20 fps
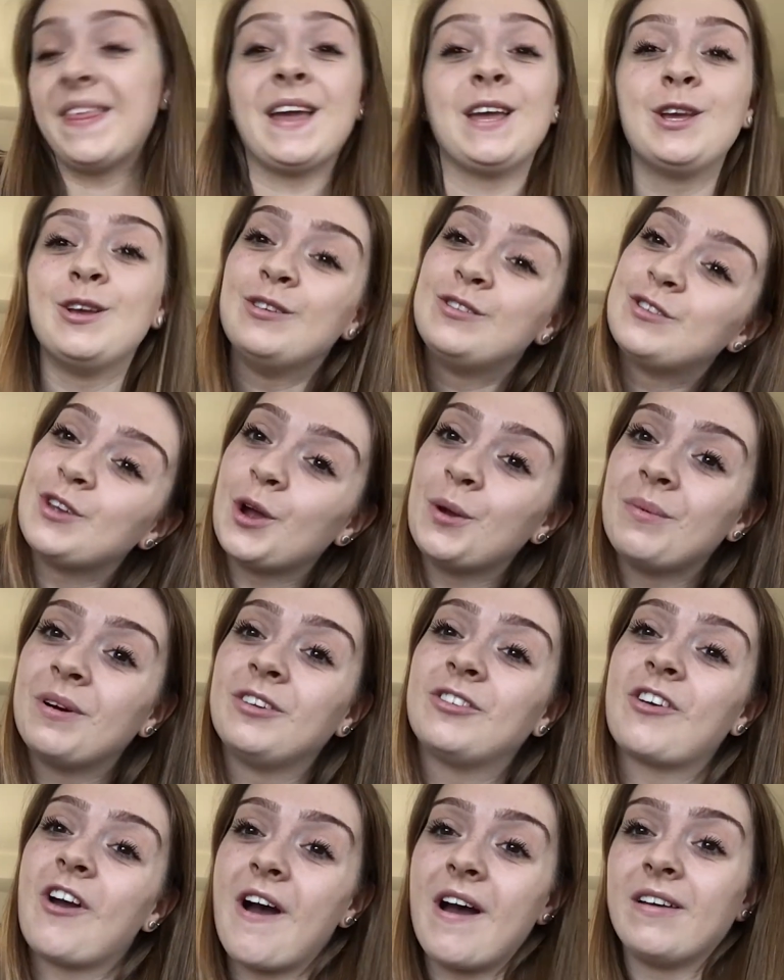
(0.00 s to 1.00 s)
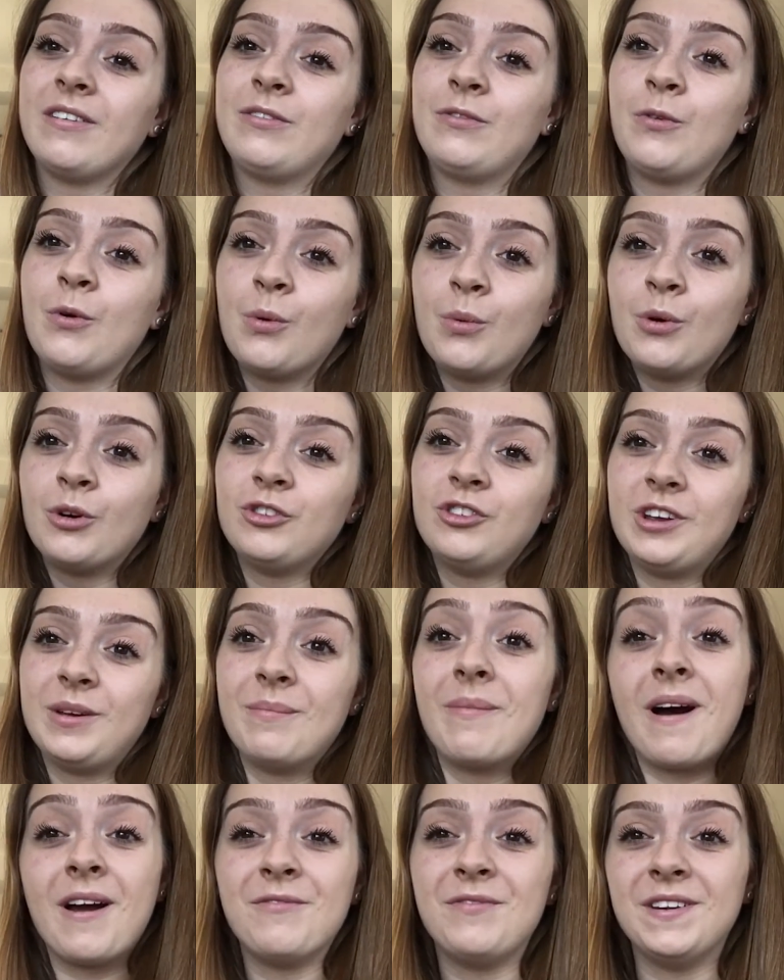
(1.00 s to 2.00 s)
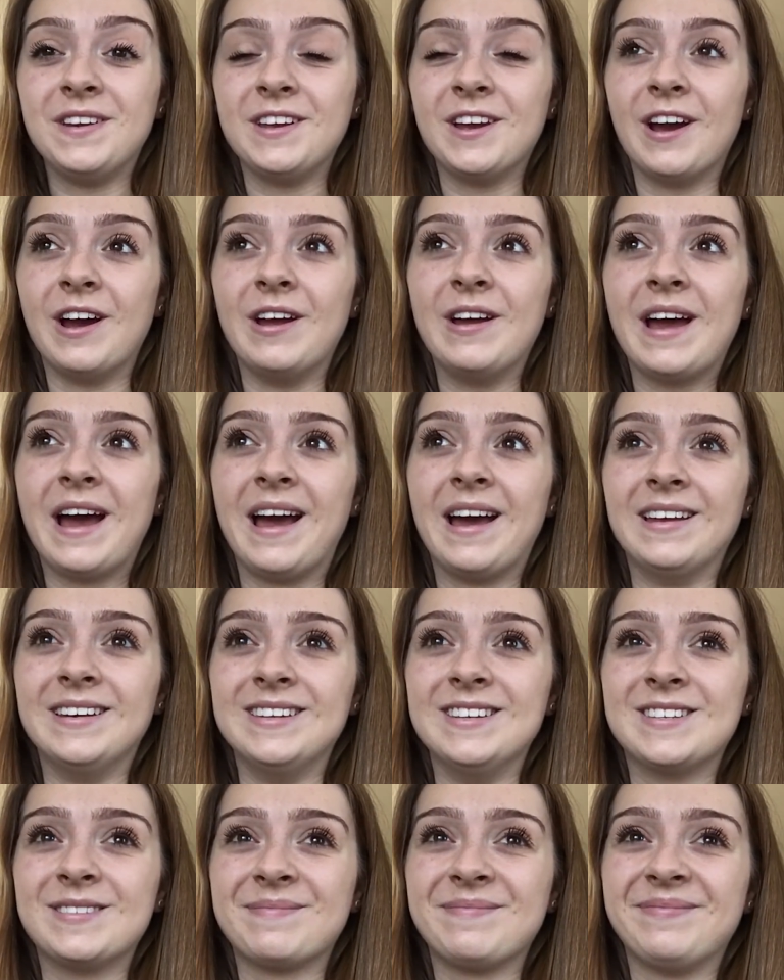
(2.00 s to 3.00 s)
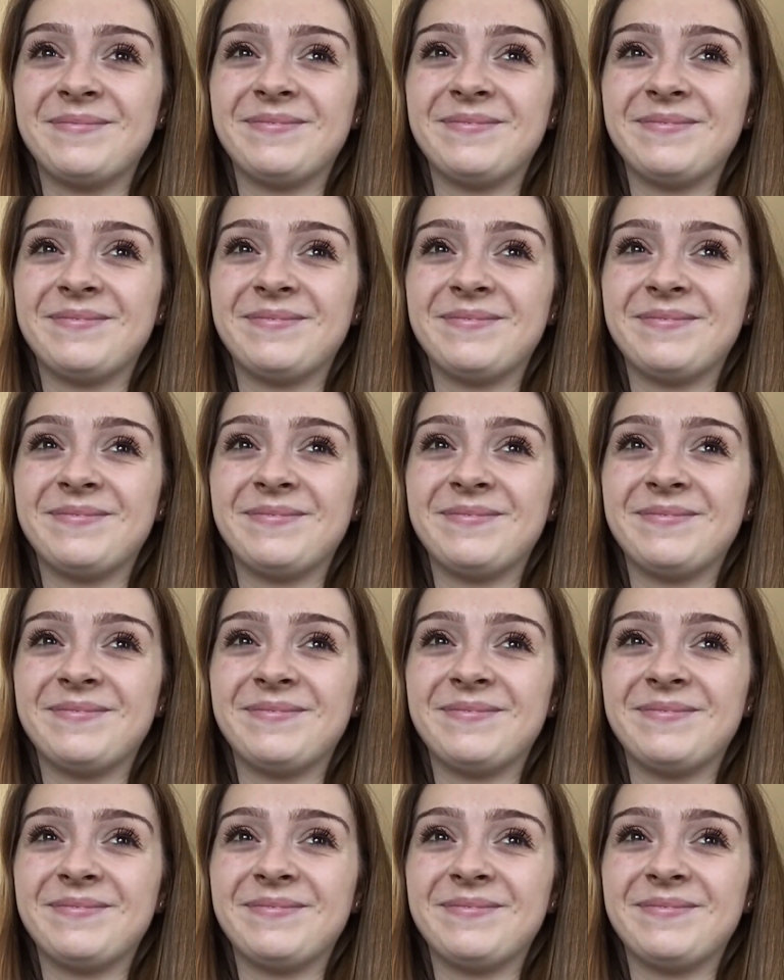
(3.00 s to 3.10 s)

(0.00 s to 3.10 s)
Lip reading: Thank you so much, guys, for watching my video, and